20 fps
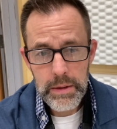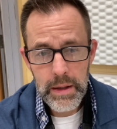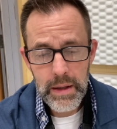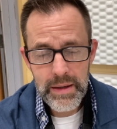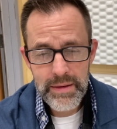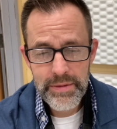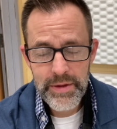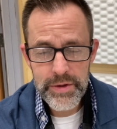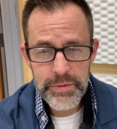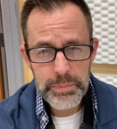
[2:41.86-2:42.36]

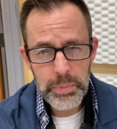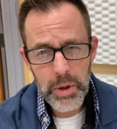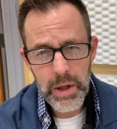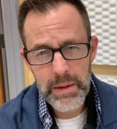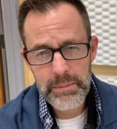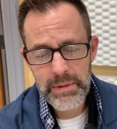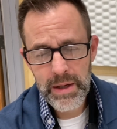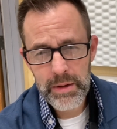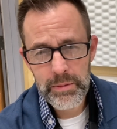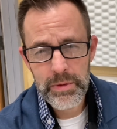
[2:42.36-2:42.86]
this part
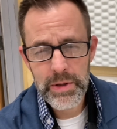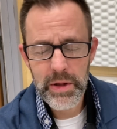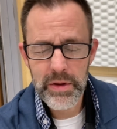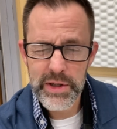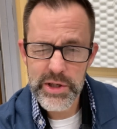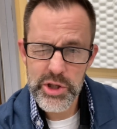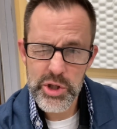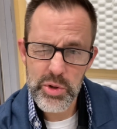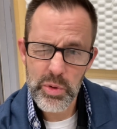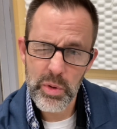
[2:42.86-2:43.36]
I'm not really
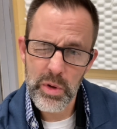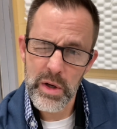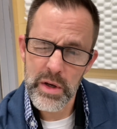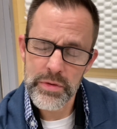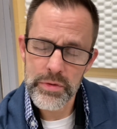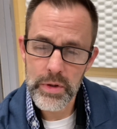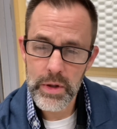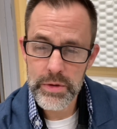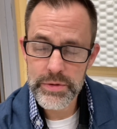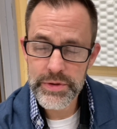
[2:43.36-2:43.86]
sure,
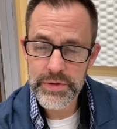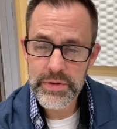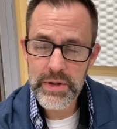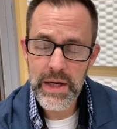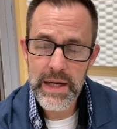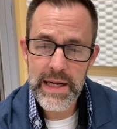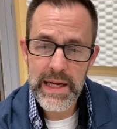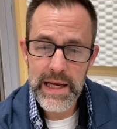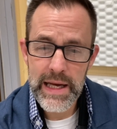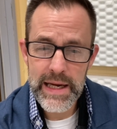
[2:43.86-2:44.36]
so I'll just
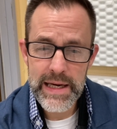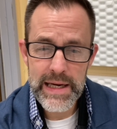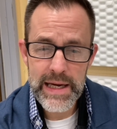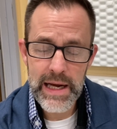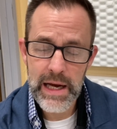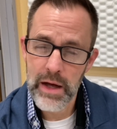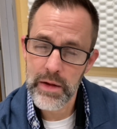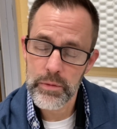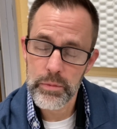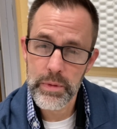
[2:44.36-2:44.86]
kind of hang
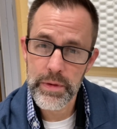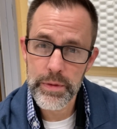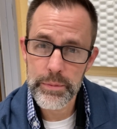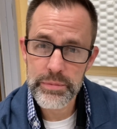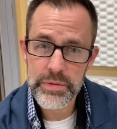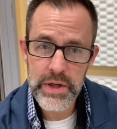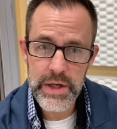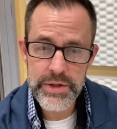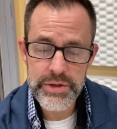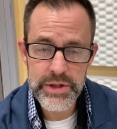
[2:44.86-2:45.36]
out, rhythm
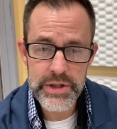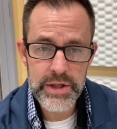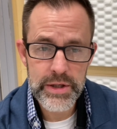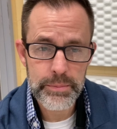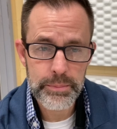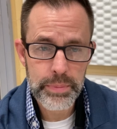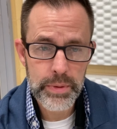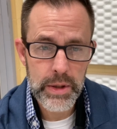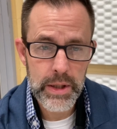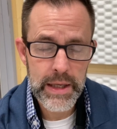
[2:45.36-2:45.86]
section
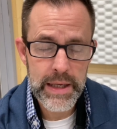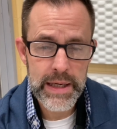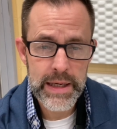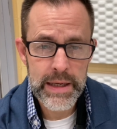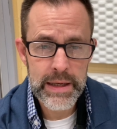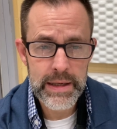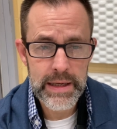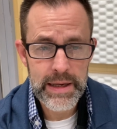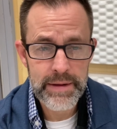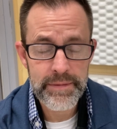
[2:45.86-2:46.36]
can play
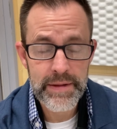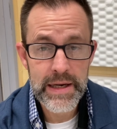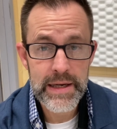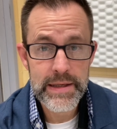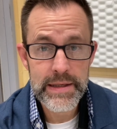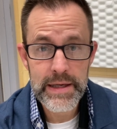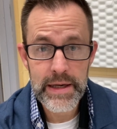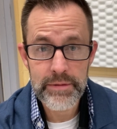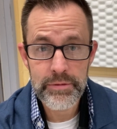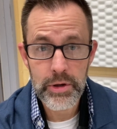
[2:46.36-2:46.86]
it, and then it
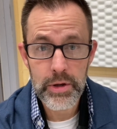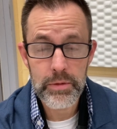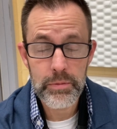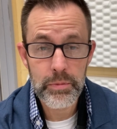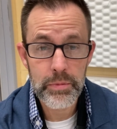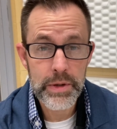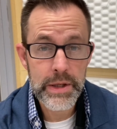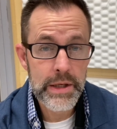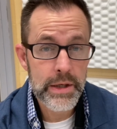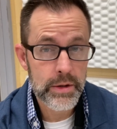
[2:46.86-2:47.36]
never
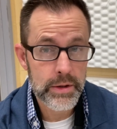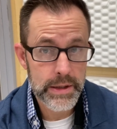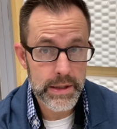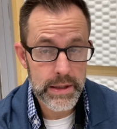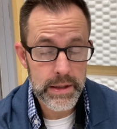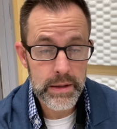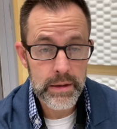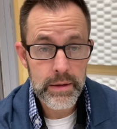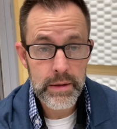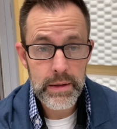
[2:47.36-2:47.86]

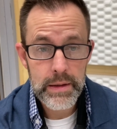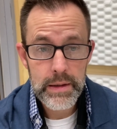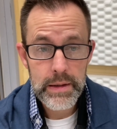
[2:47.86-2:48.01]
really